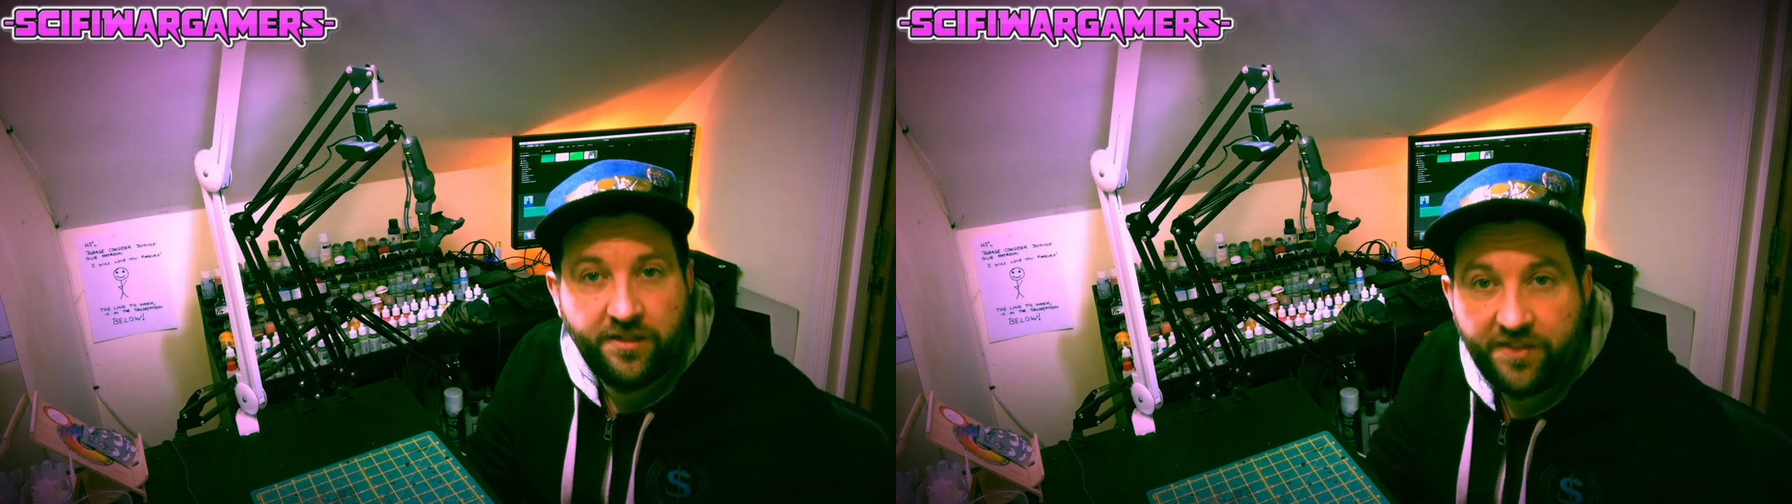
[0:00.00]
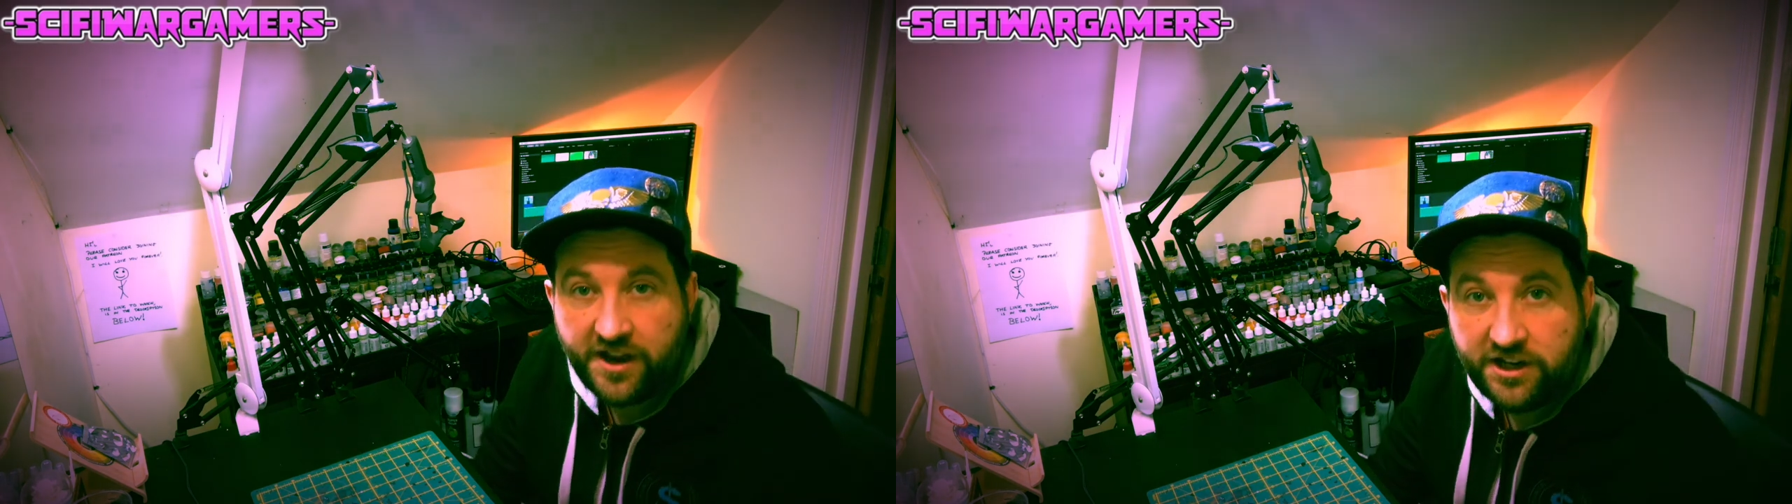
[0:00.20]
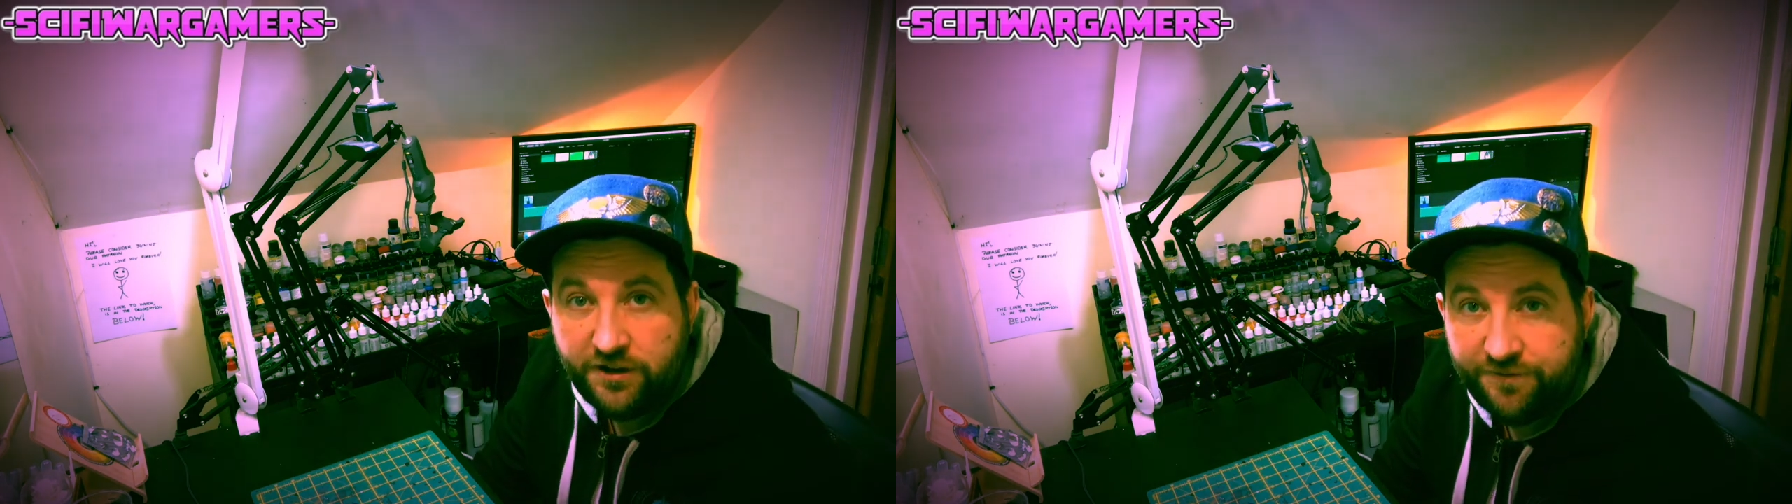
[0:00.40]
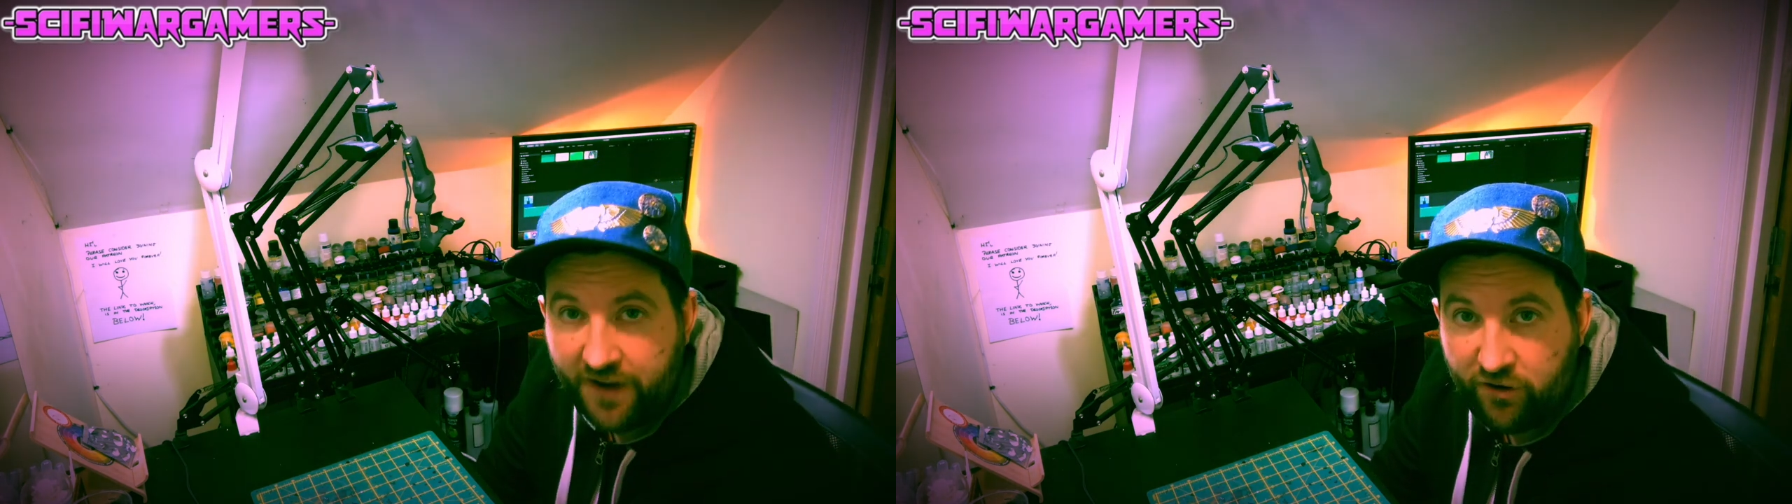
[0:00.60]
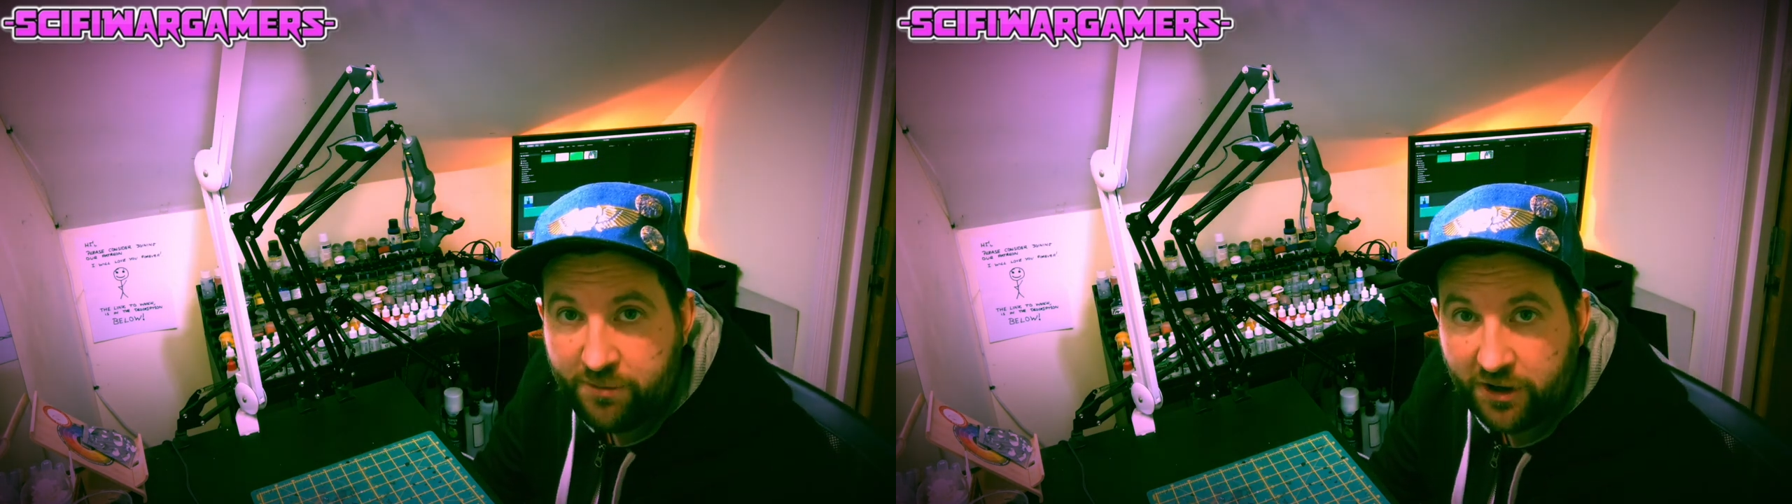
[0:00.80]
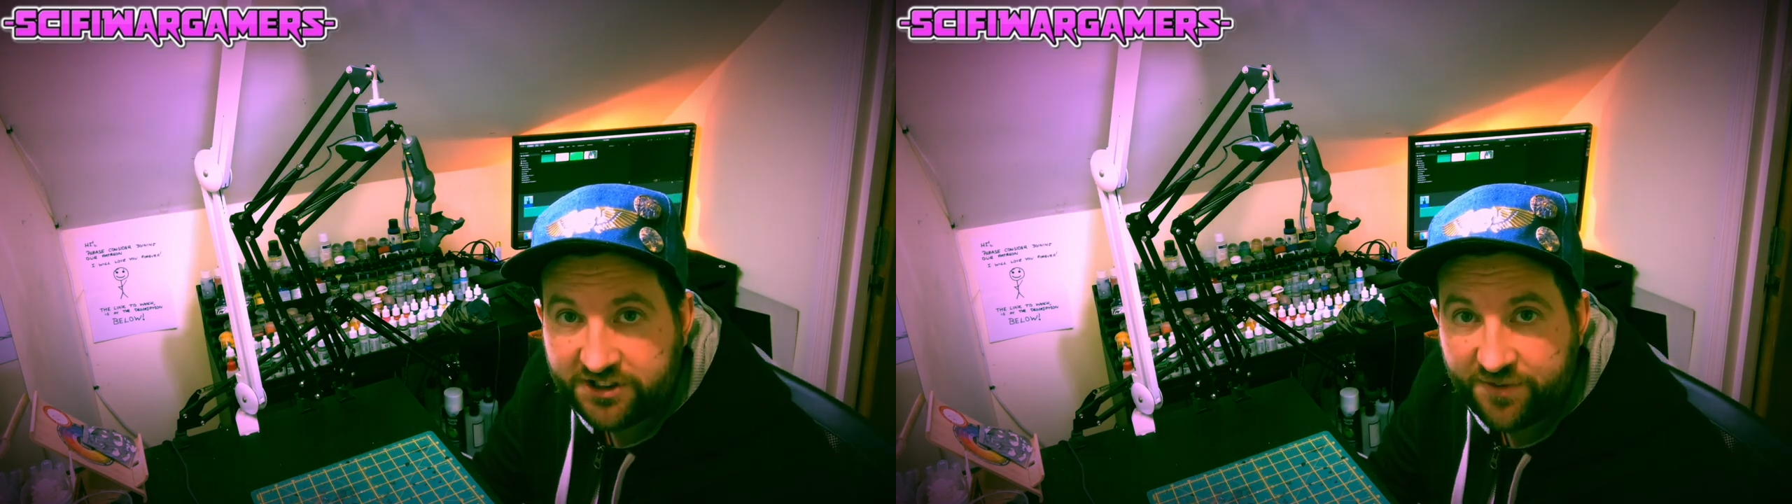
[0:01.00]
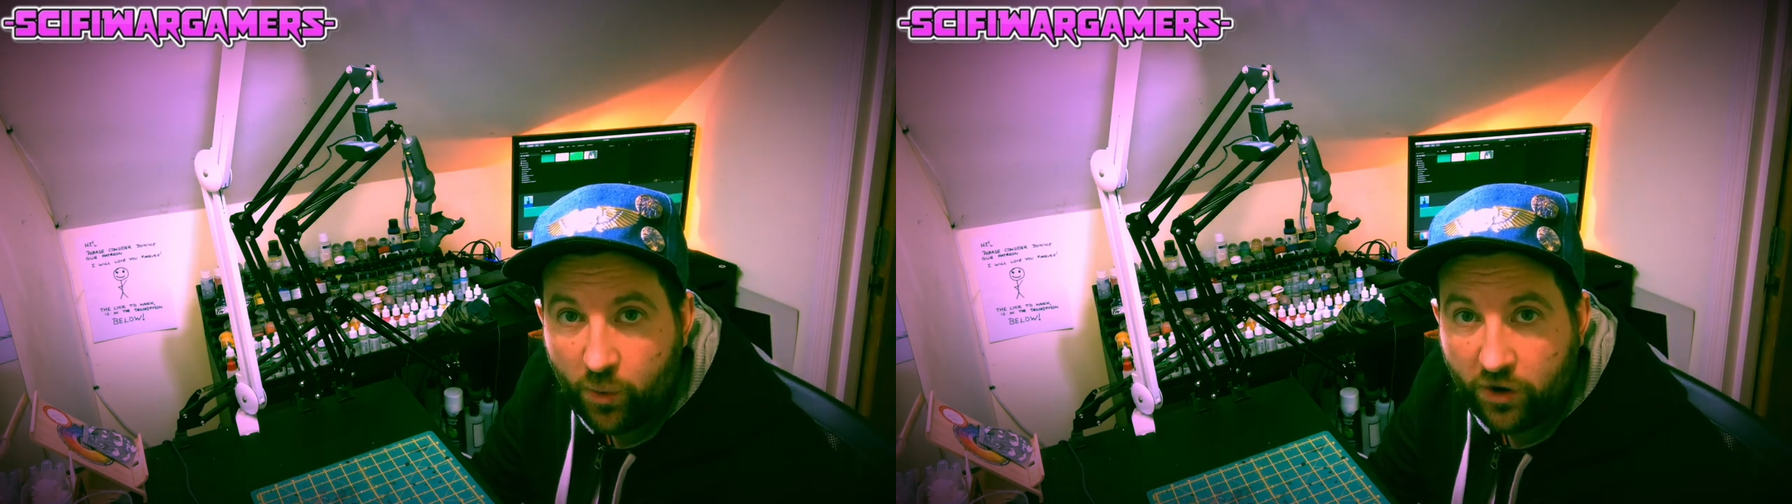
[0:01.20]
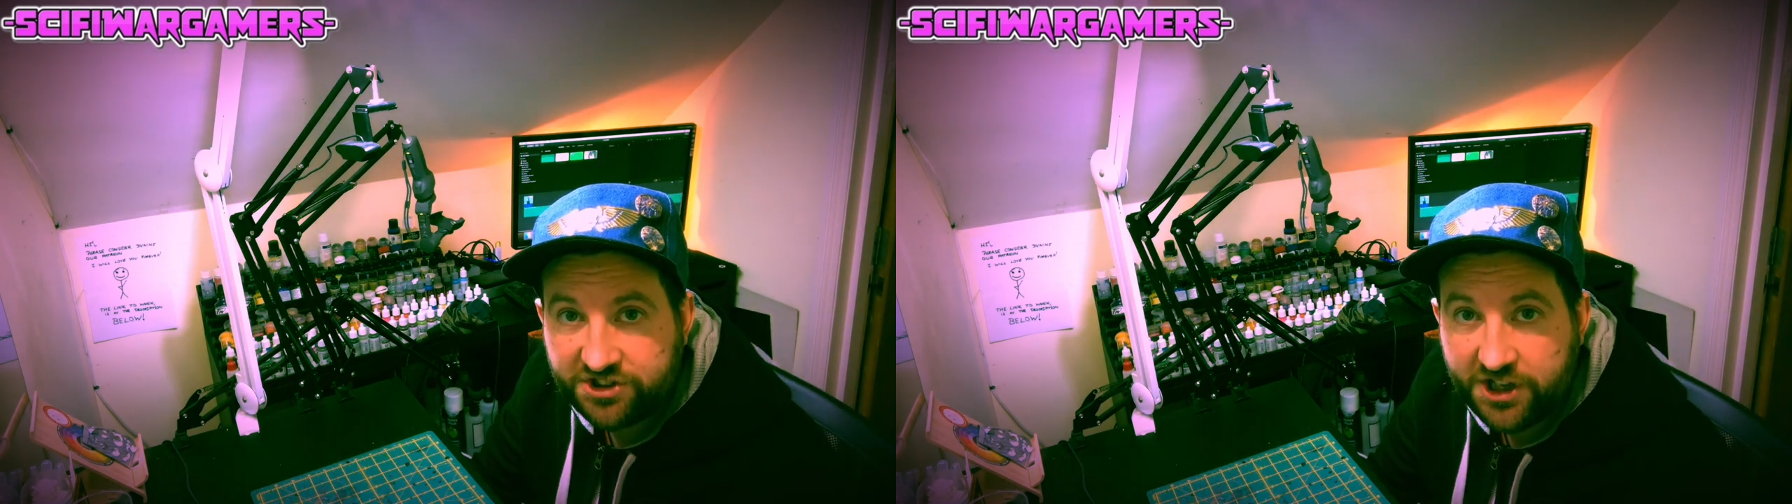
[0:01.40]
Thank you very much for
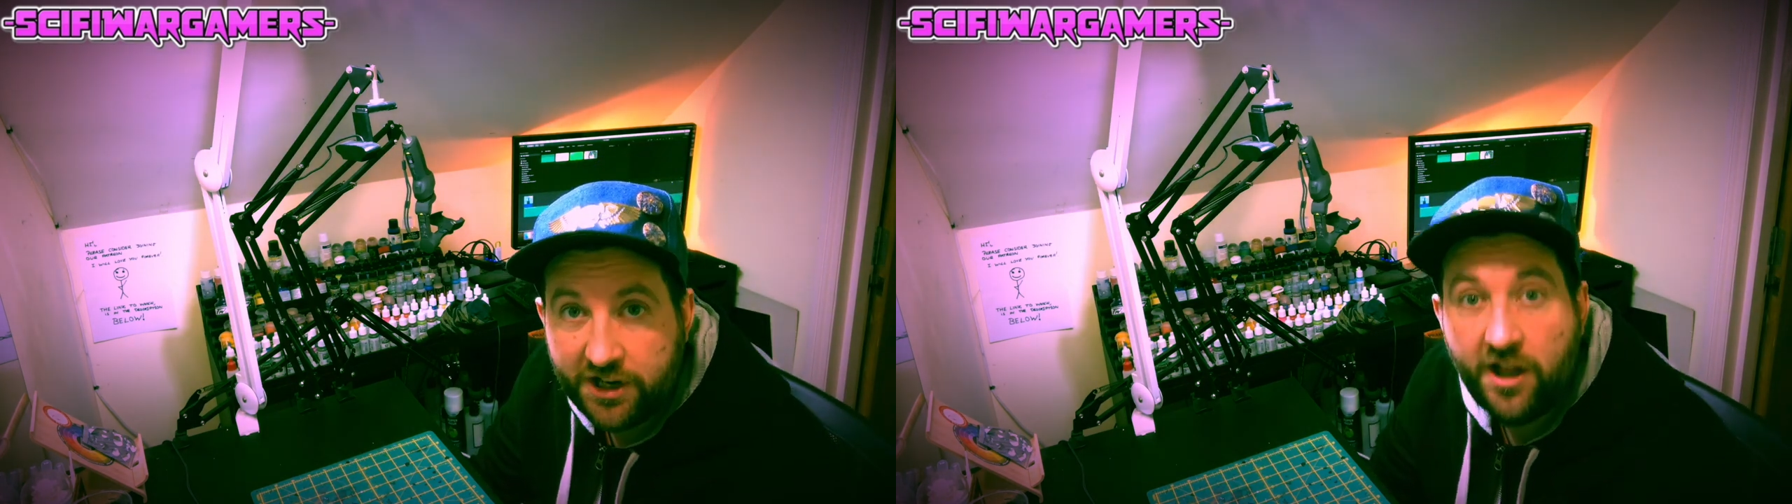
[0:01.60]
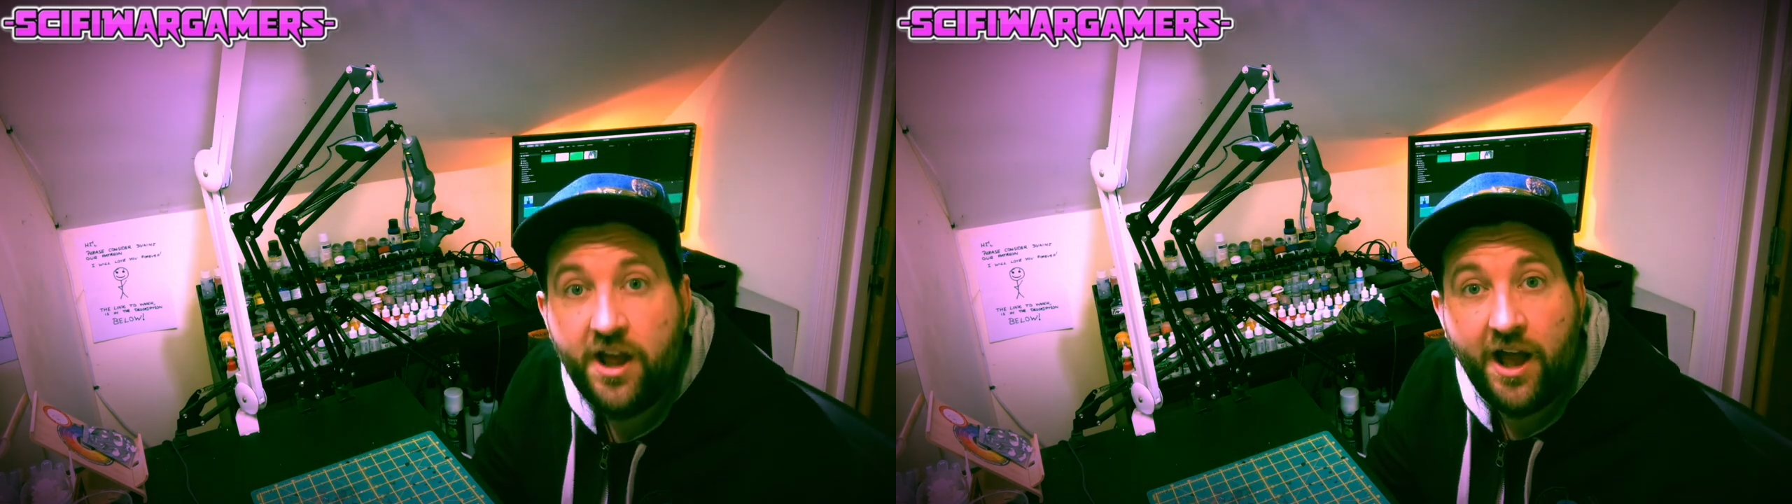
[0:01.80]
watching,